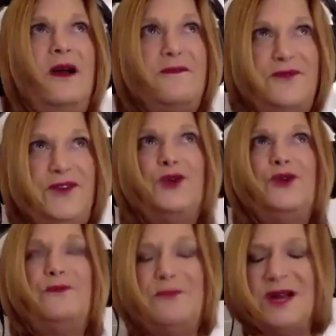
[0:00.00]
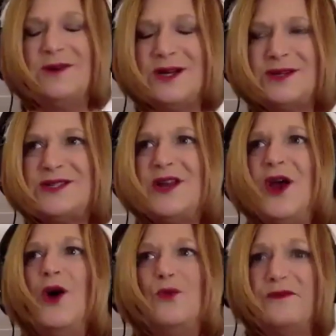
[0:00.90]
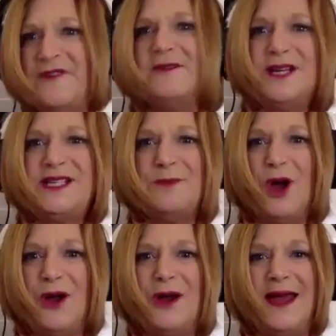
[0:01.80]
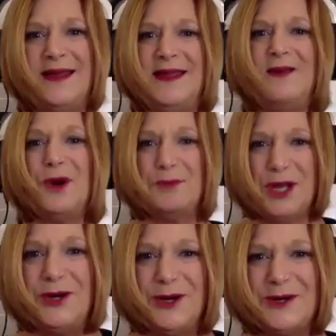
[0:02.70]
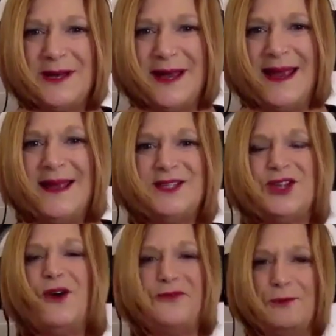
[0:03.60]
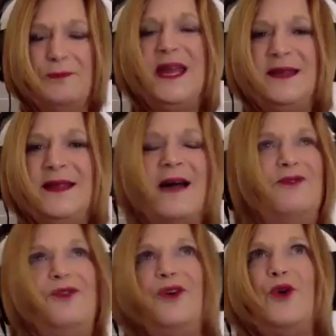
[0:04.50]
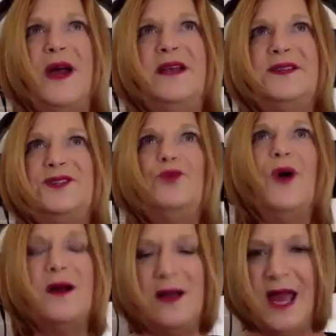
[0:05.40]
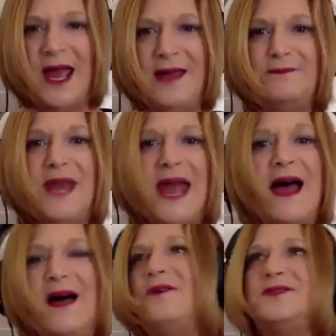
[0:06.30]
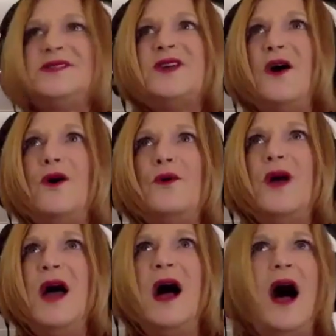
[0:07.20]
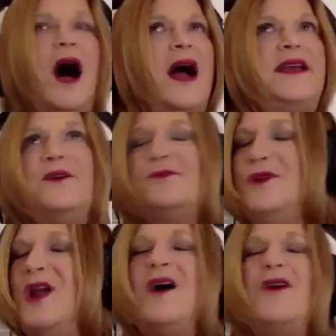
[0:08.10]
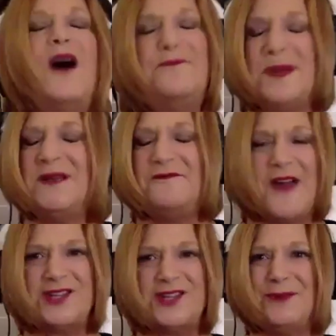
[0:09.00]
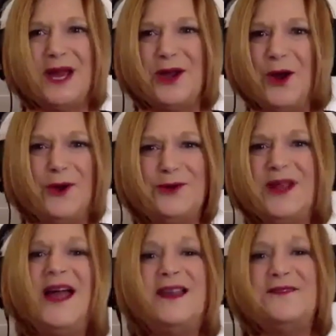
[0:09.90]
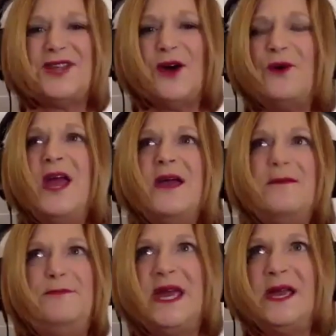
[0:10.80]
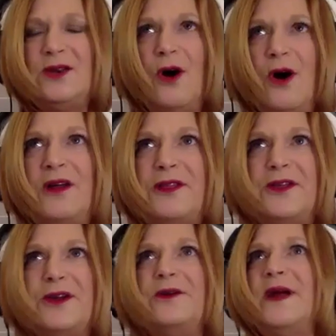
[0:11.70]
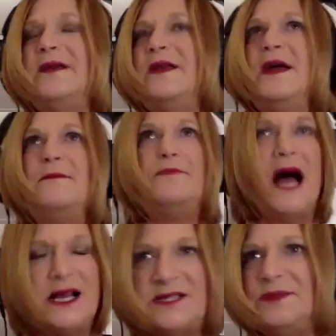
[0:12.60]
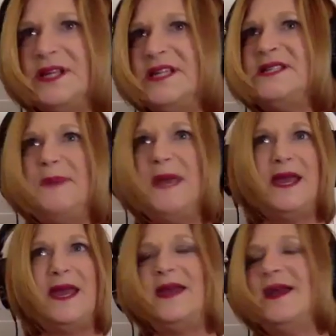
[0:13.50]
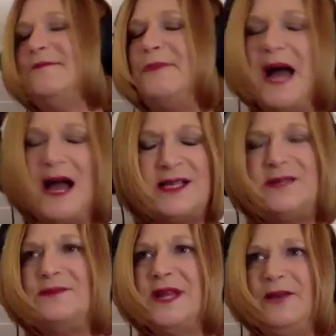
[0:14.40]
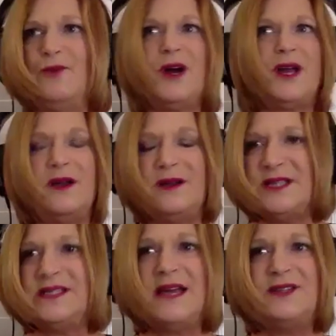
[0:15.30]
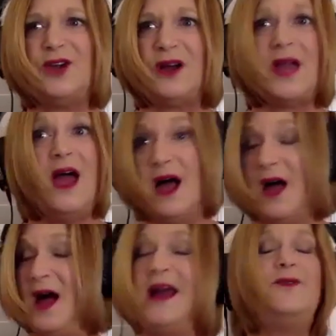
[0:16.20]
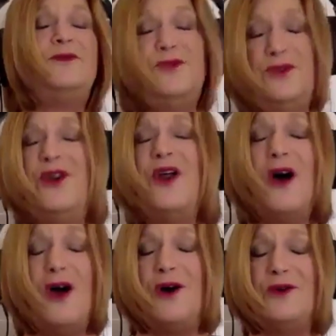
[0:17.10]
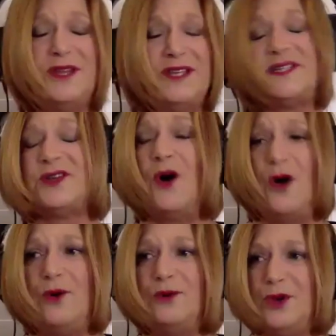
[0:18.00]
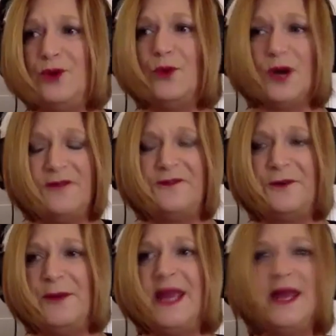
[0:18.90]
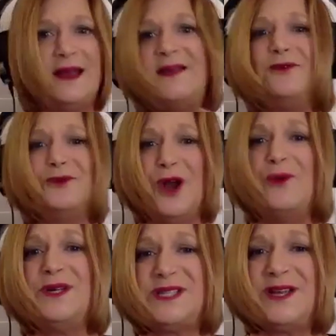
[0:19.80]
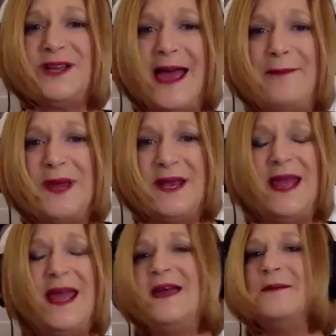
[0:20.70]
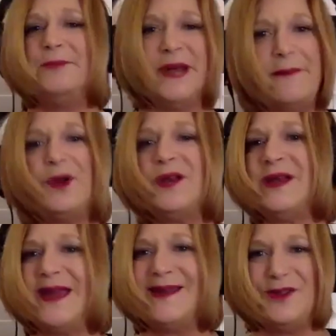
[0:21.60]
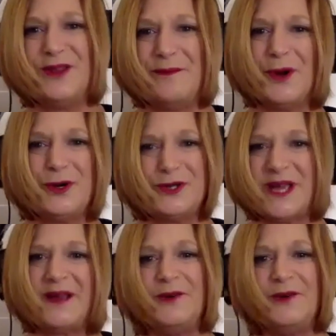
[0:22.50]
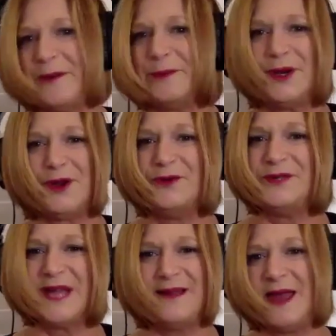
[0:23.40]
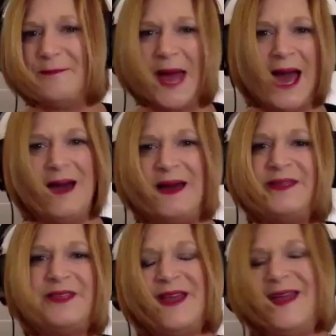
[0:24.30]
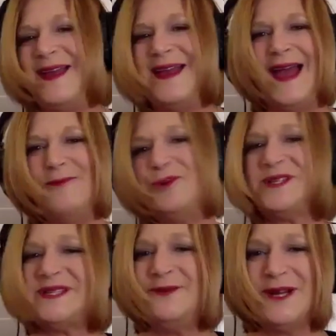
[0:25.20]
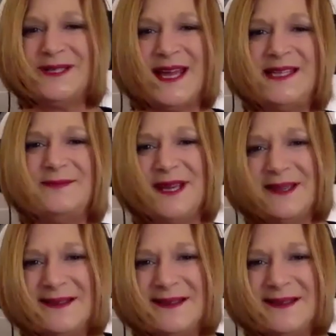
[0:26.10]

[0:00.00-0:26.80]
view mirrors were very small, and they were blurred. So for me, that equated to where I am now. So I don't know. I've been in fashion my whole life. So being an author and possibly speaking and possibly working on a TED Talk, I don't know. This is a whole new world for me, and I don't know what's going to happen, but I'm going to get on that motorcycle and I'm going to go down that path, and we'll see where it takes me.